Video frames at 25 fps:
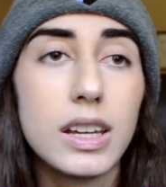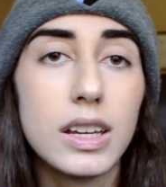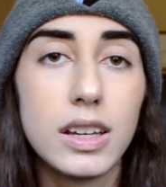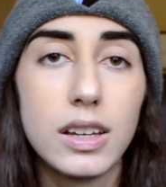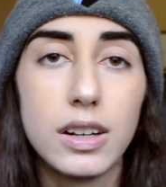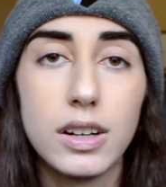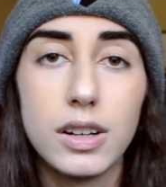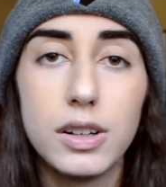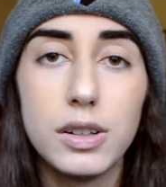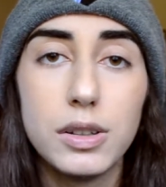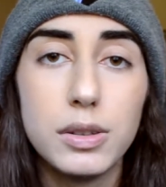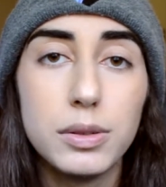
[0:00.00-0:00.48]

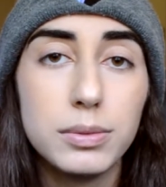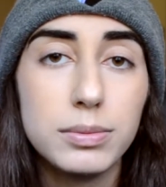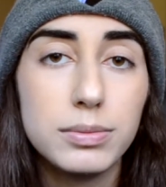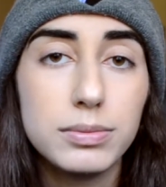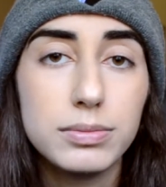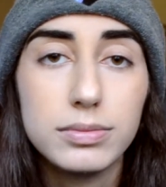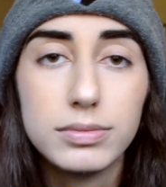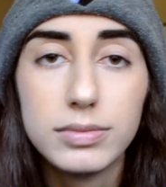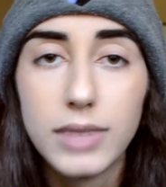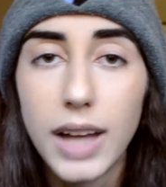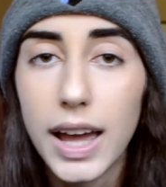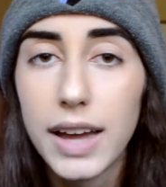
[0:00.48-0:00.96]
You know,
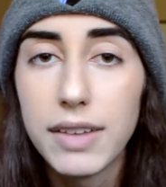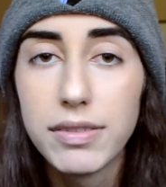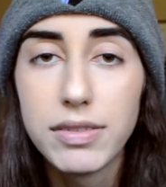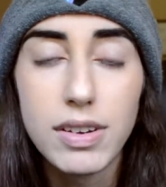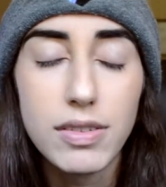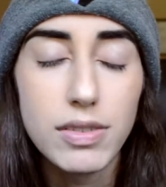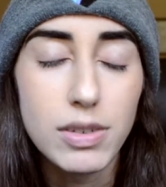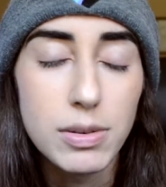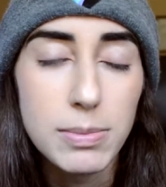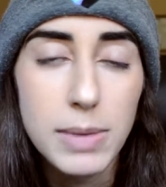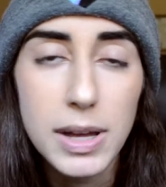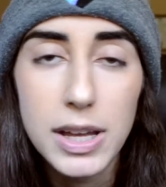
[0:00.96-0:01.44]
I've
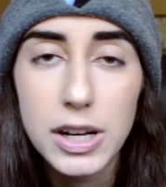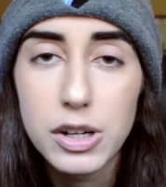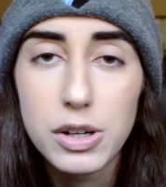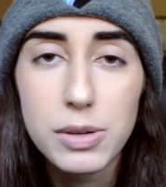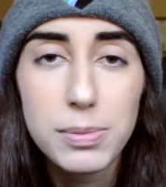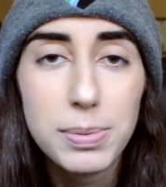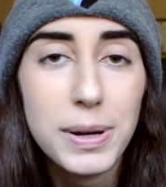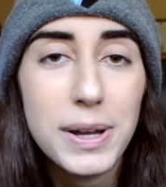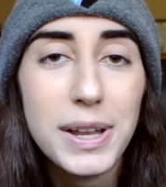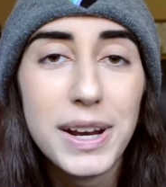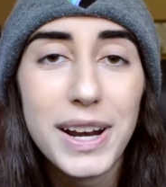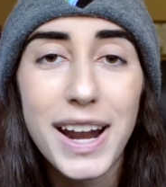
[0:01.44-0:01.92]
never met
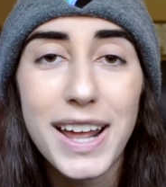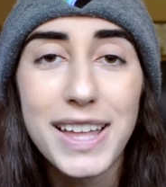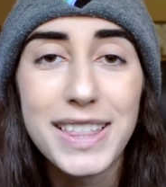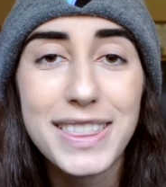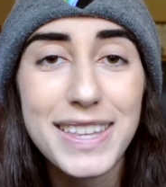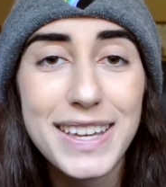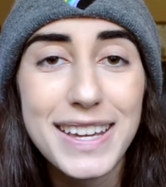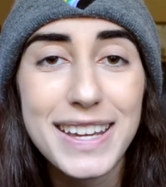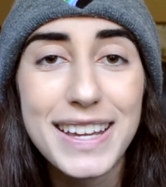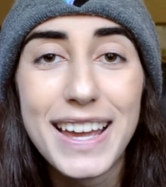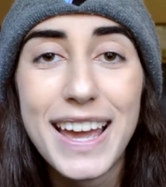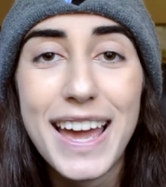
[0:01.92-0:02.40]
her, but I
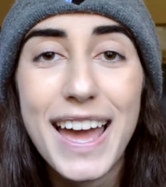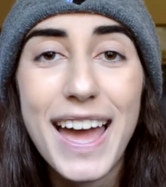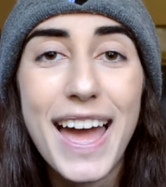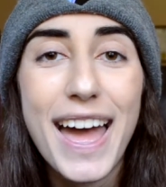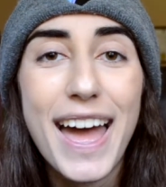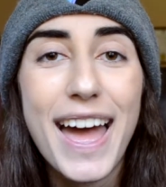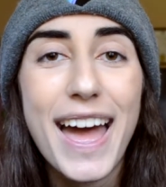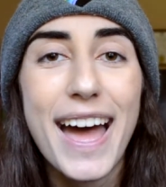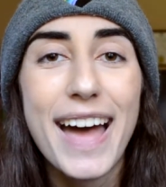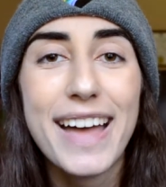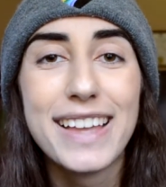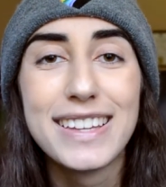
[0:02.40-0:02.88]
think
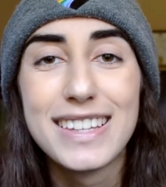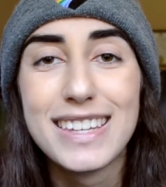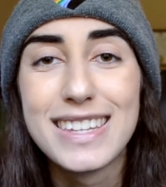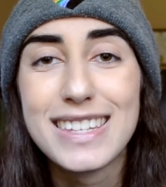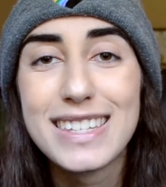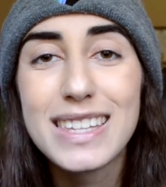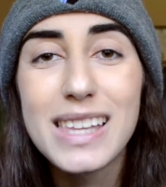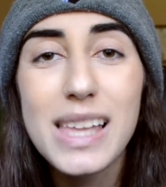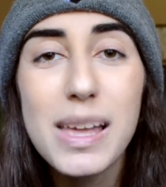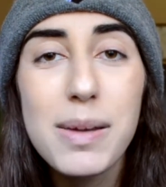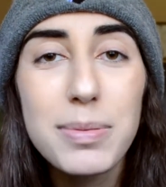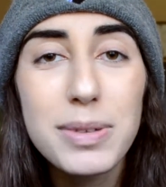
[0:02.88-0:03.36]
as a
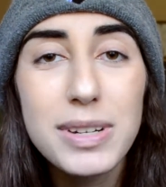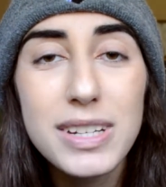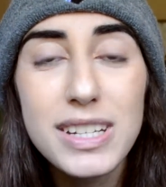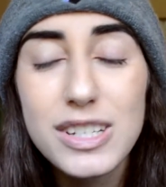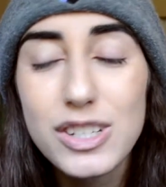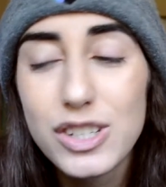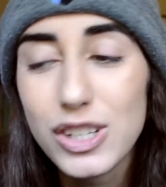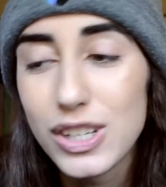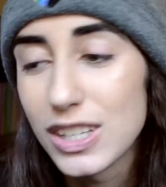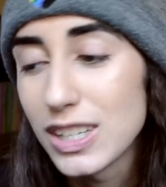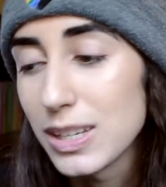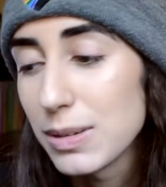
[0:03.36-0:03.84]

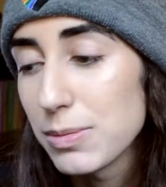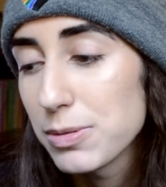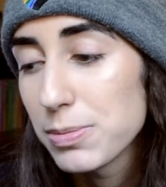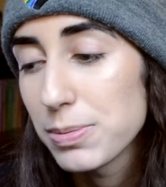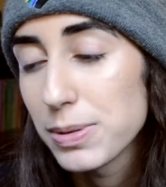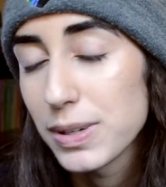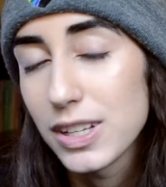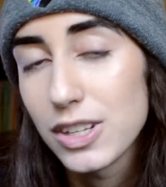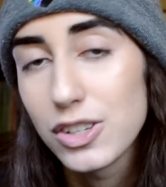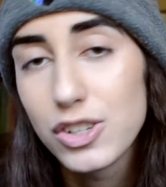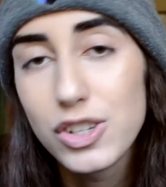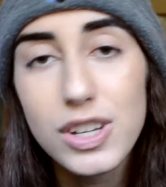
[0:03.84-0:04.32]
celebrity, she seems
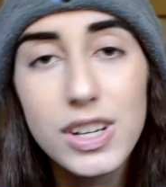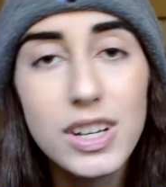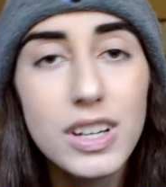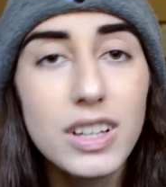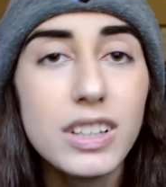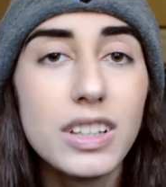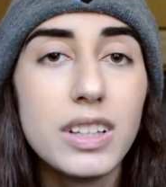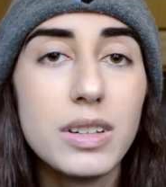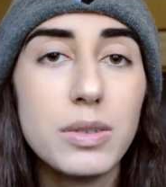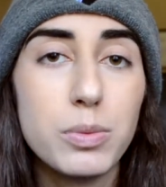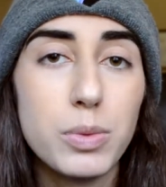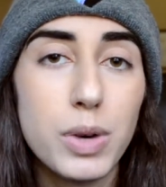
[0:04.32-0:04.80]
pretty
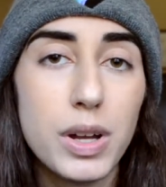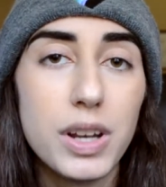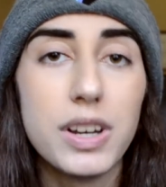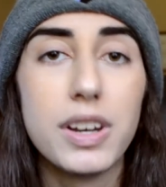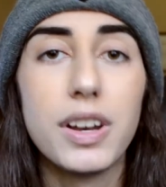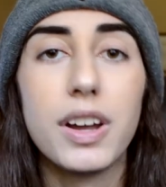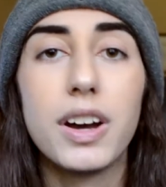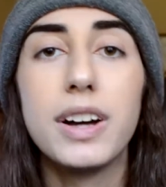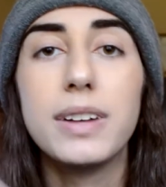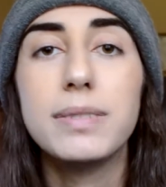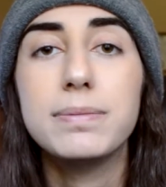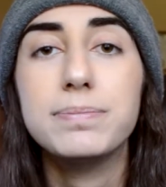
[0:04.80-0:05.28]
chill and
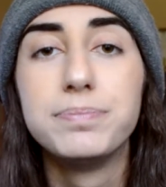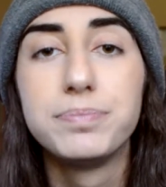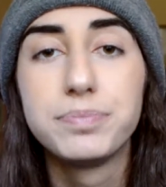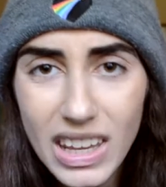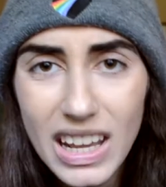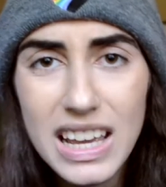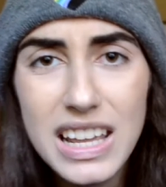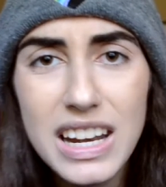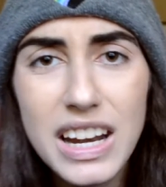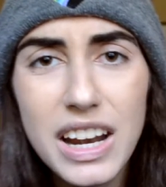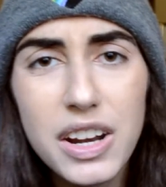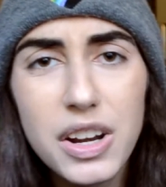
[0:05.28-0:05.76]
whatnot.
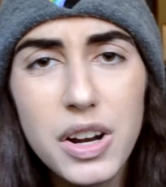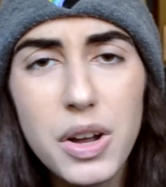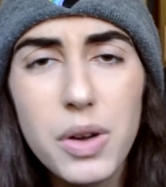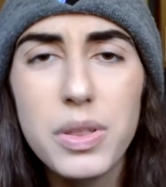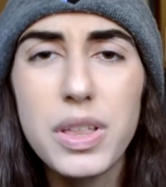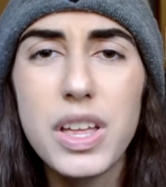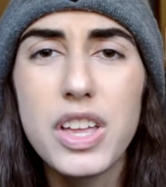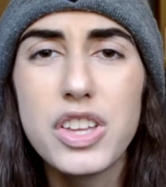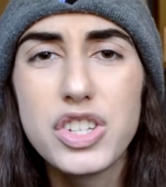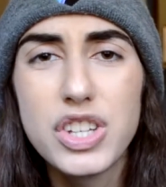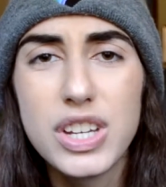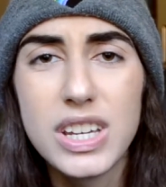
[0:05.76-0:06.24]
And I
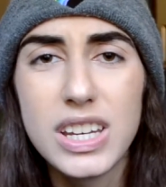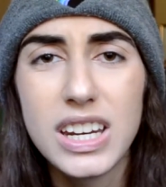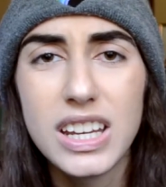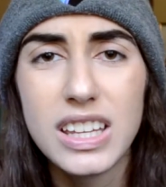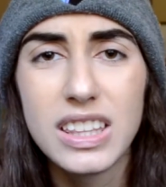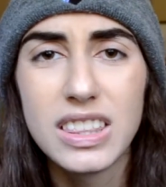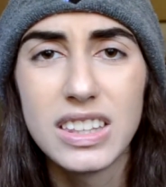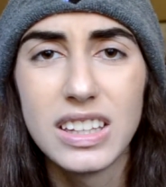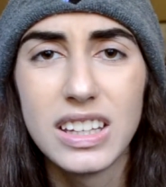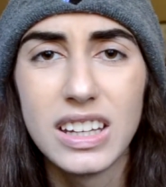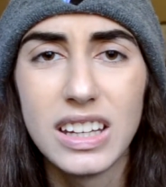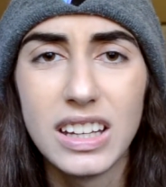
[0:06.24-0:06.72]
know that
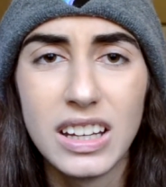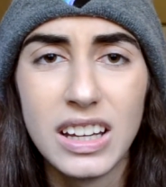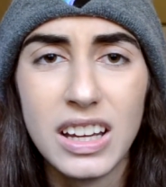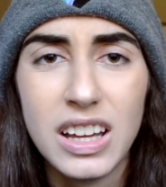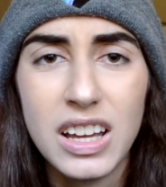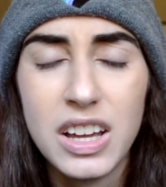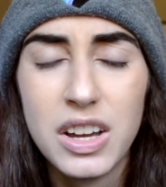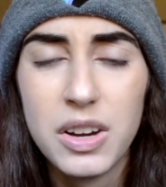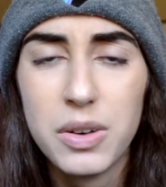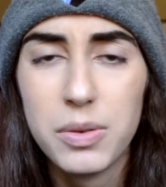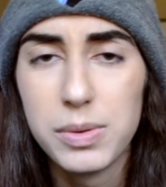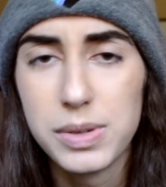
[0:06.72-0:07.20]
cheating thing
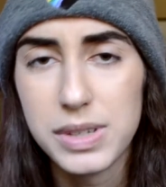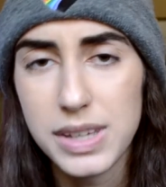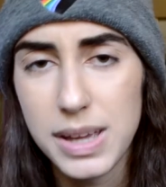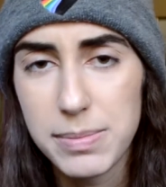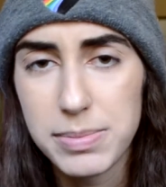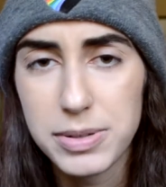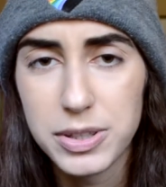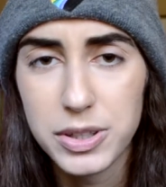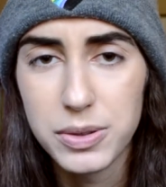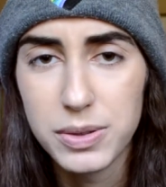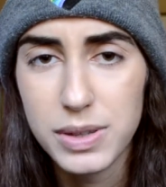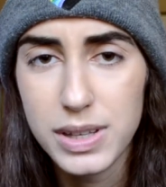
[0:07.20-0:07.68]
was
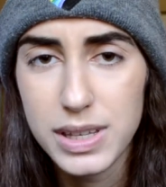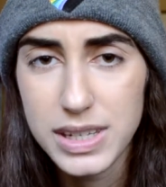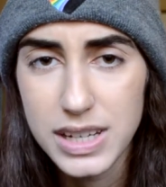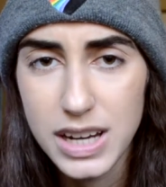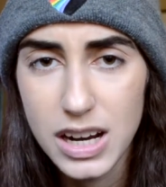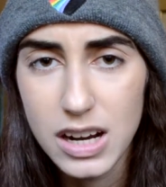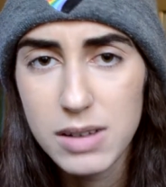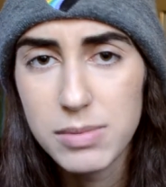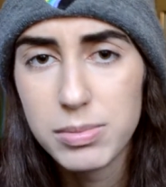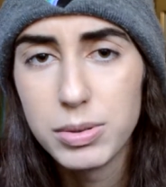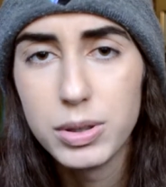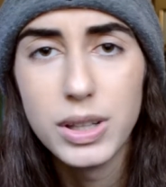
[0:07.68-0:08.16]
absolutely
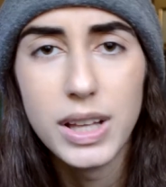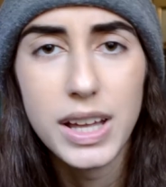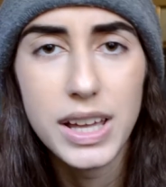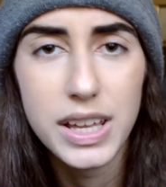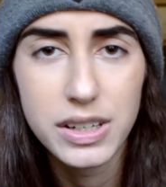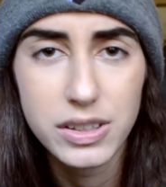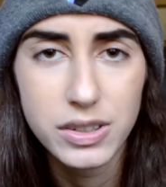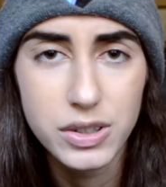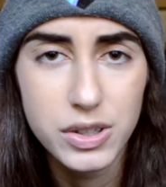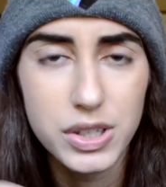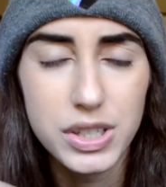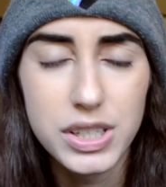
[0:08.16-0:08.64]
terrible.
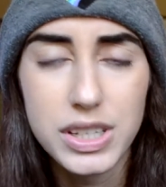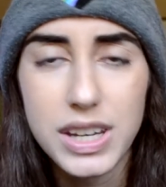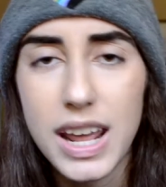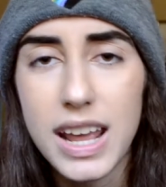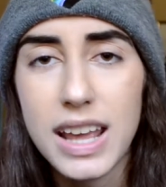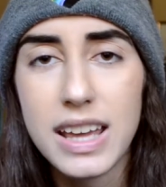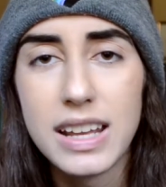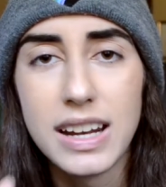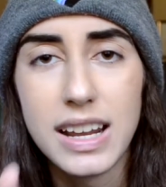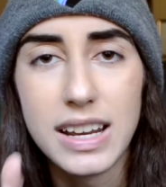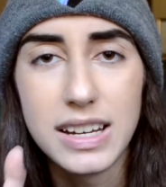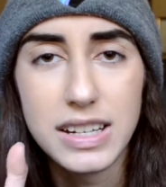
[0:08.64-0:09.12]
I
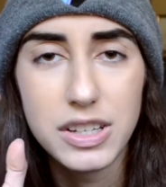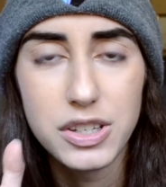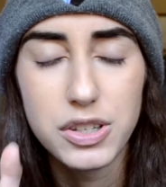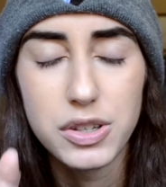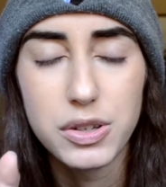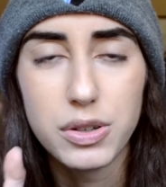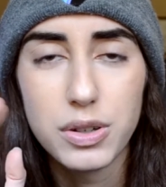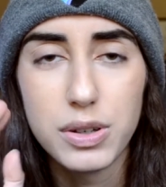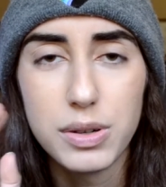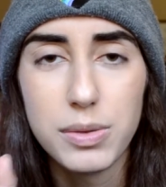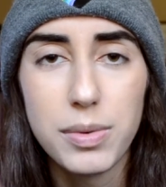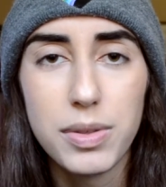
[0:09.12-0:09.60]
understand. I
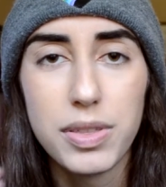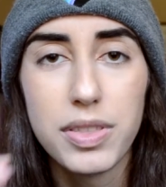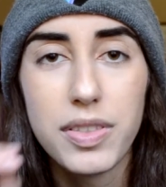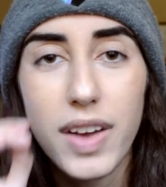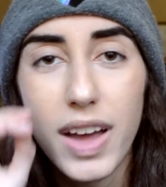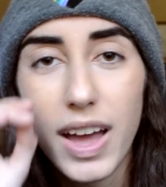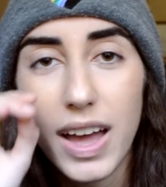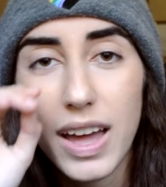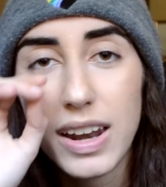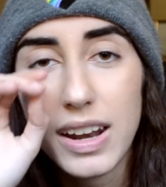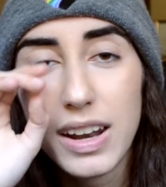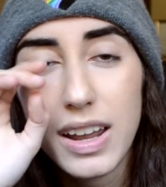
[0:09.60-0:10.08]
disagree with
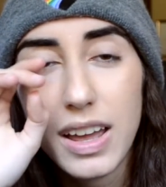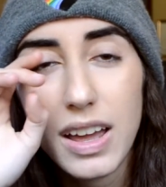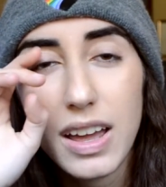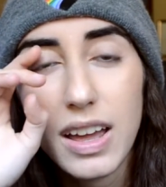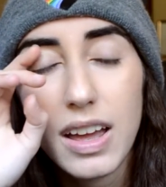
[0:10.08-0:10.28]
that.